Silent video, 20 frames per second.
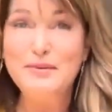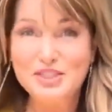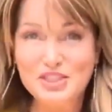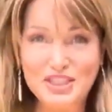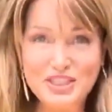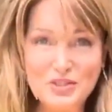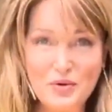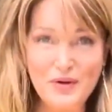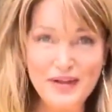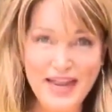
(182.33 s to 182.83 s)
But
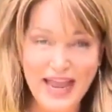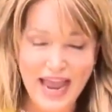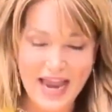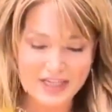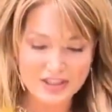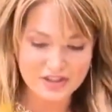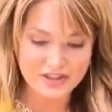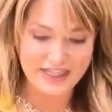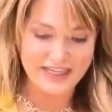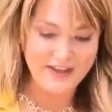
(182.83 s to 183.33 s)
she's going to
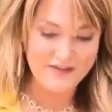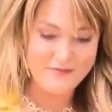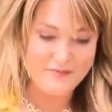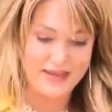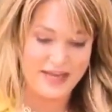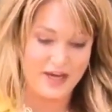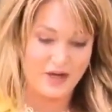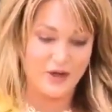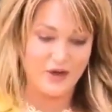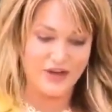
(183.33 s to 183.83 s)
actually give
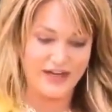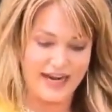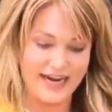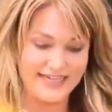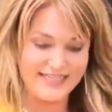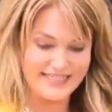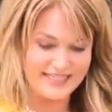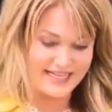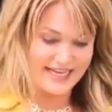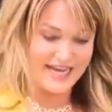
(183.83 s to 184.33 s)
me a good
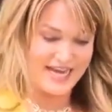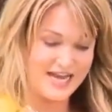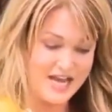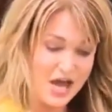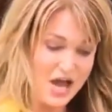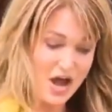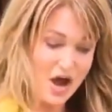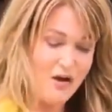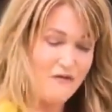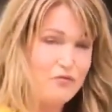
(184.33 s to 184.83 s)

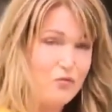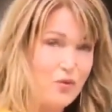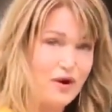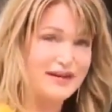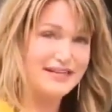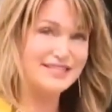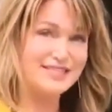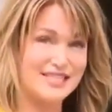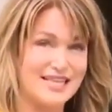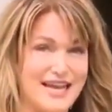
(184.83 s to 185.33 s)
idea of
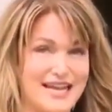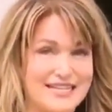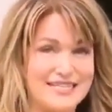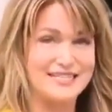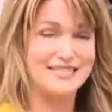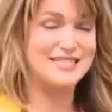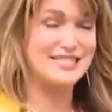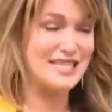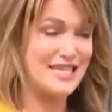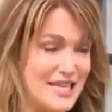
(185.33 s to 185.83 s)
what it's
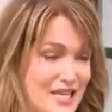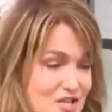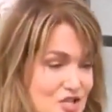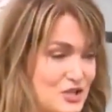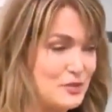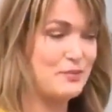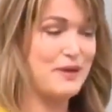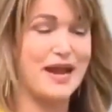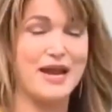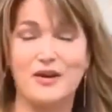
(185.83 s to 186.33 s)
like to
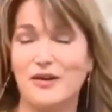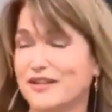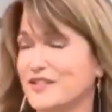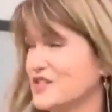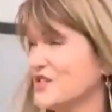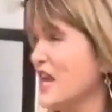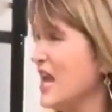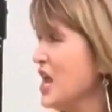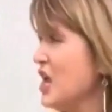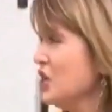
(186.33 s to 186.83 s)
teach
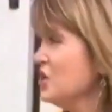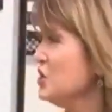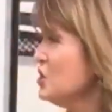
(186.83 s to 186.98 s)
parents.